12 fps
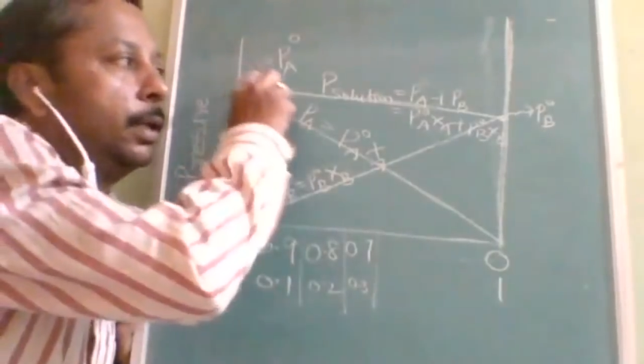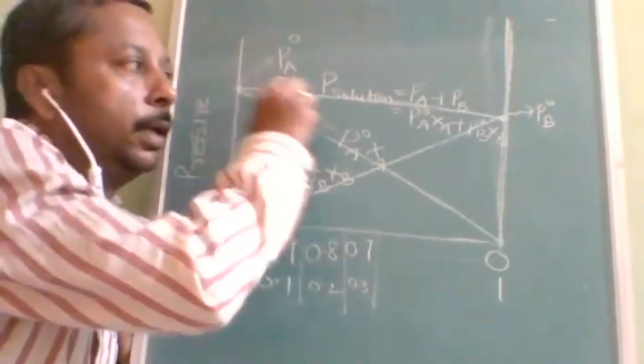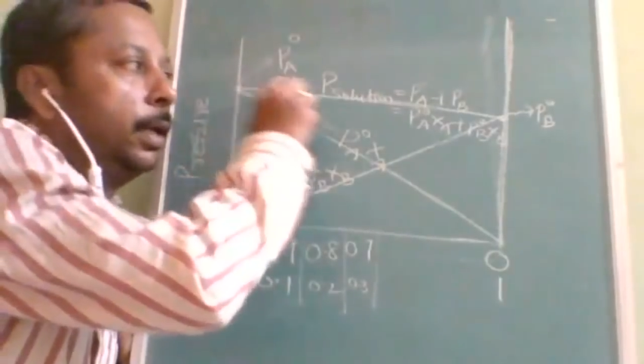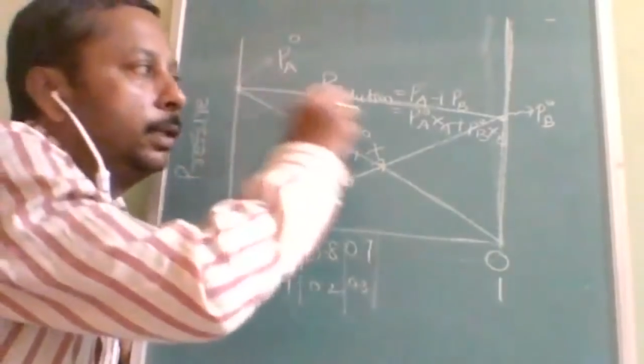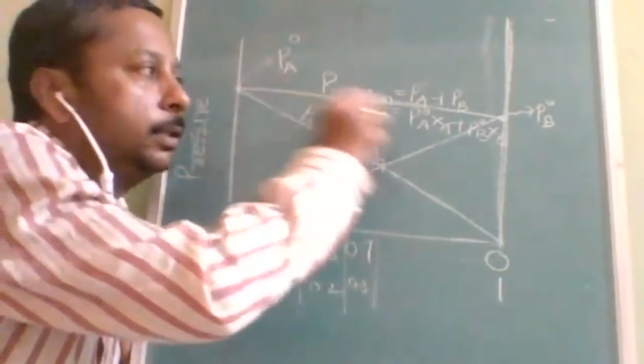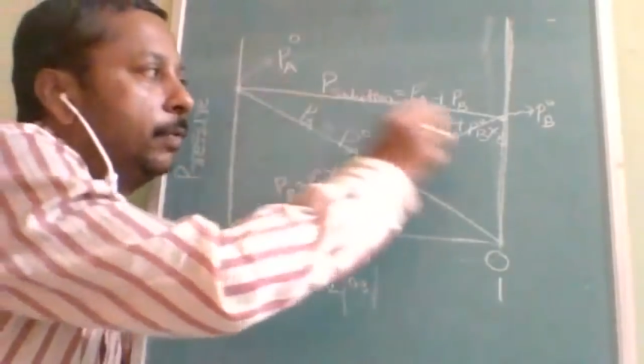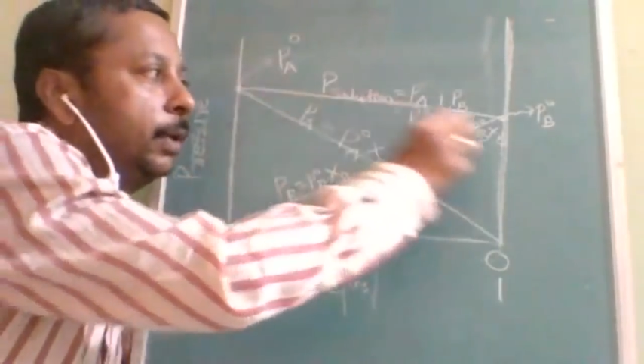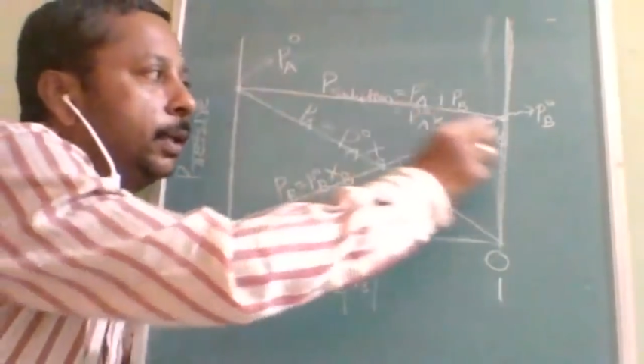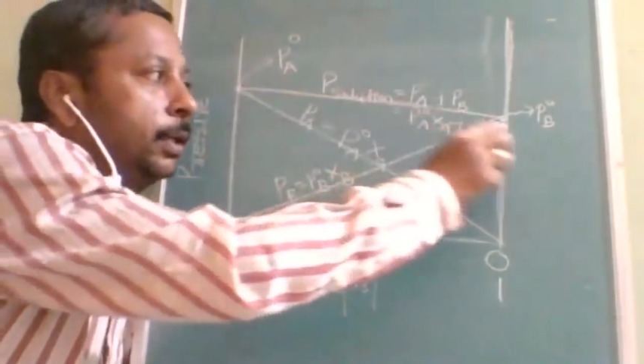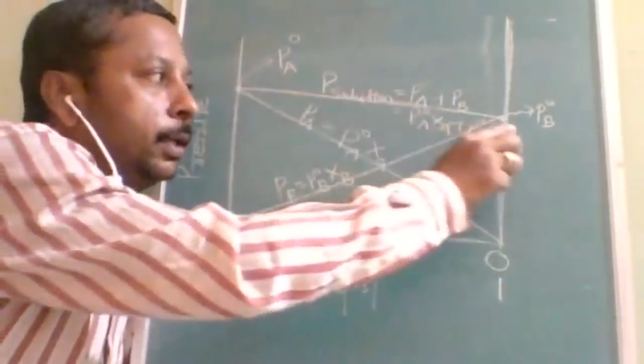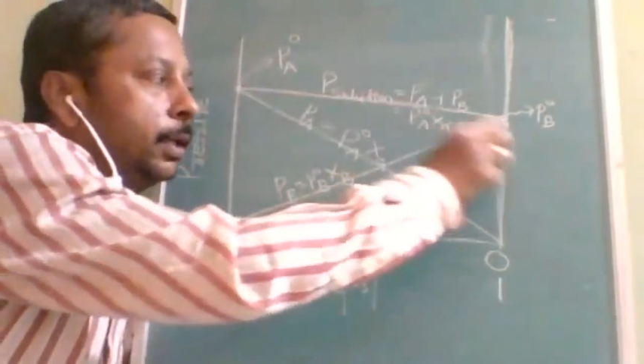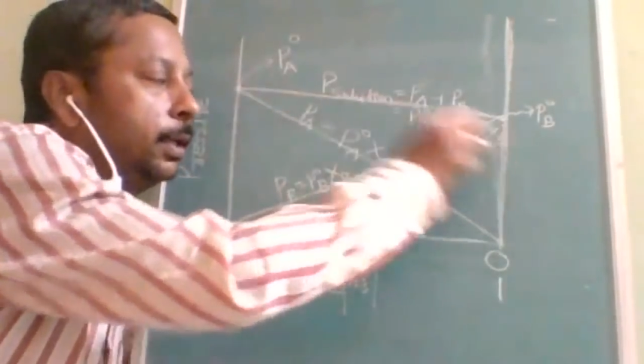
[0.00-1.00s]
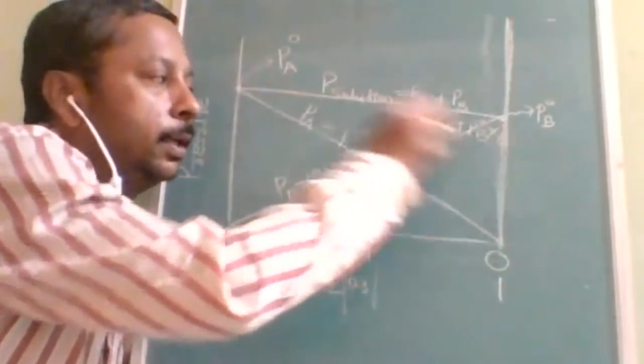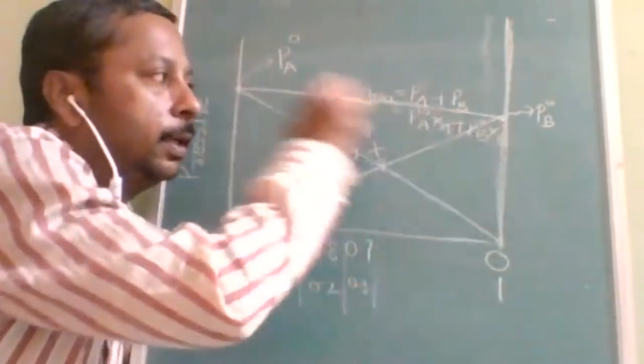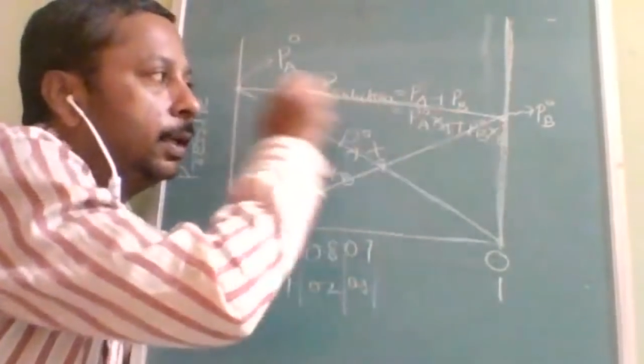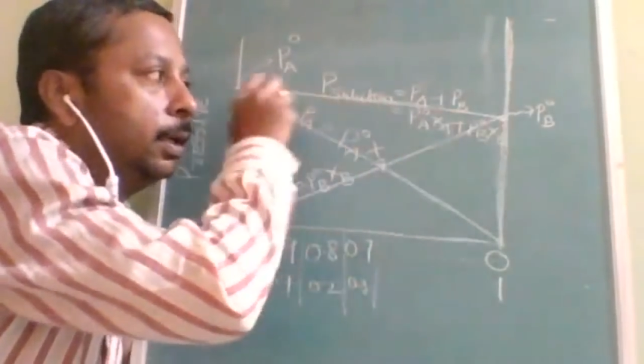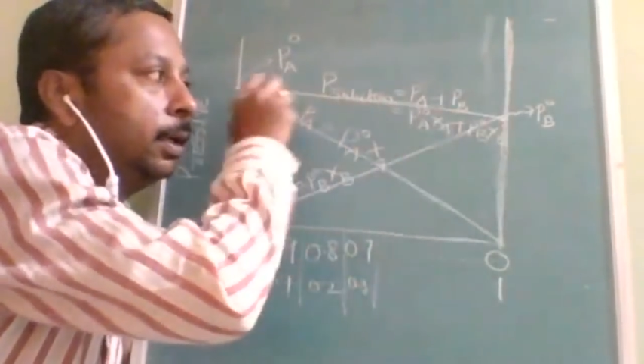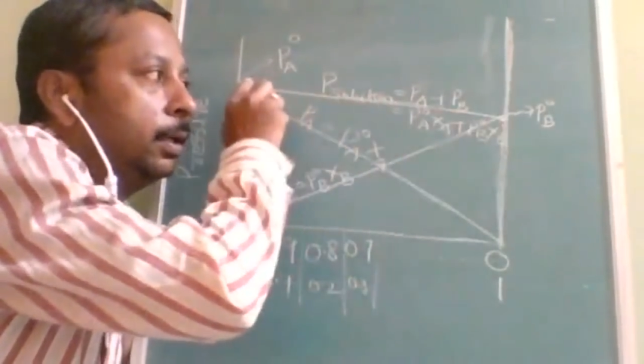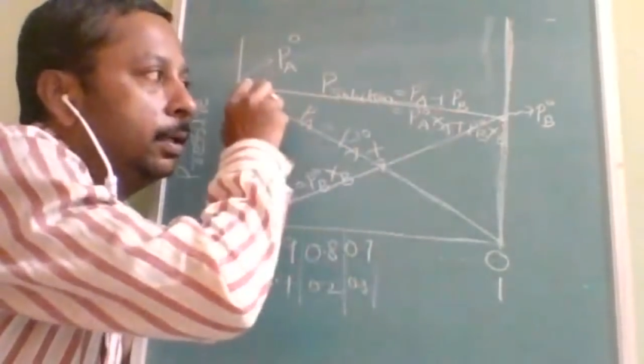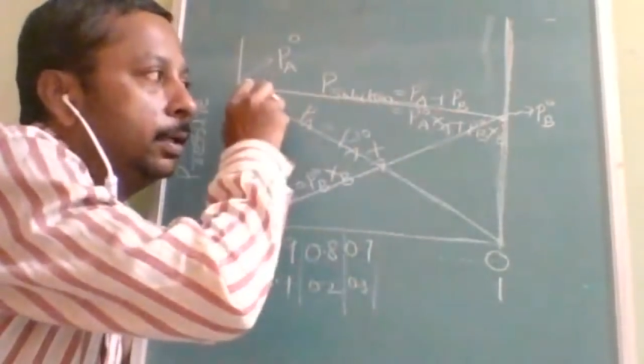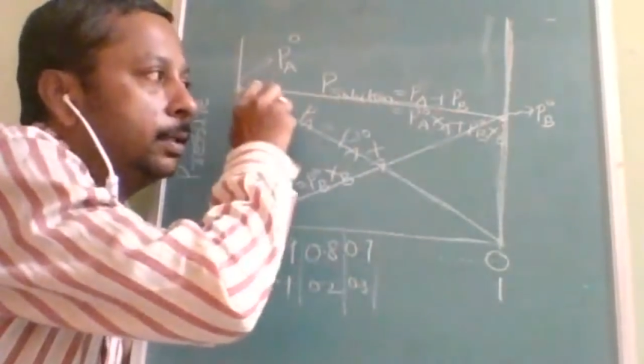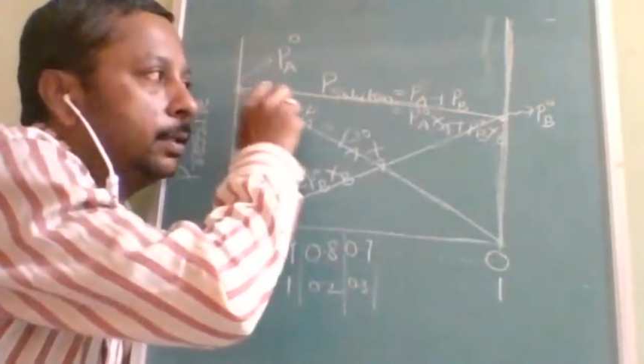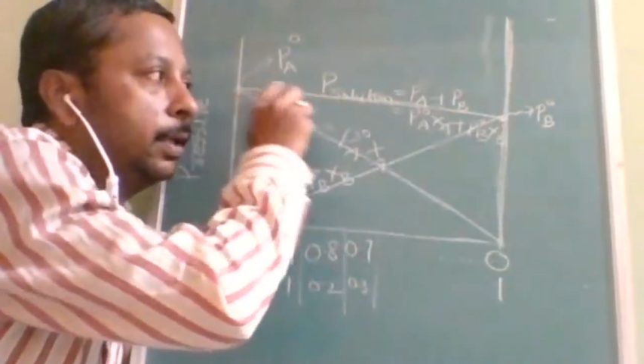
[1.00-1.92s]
That's why the this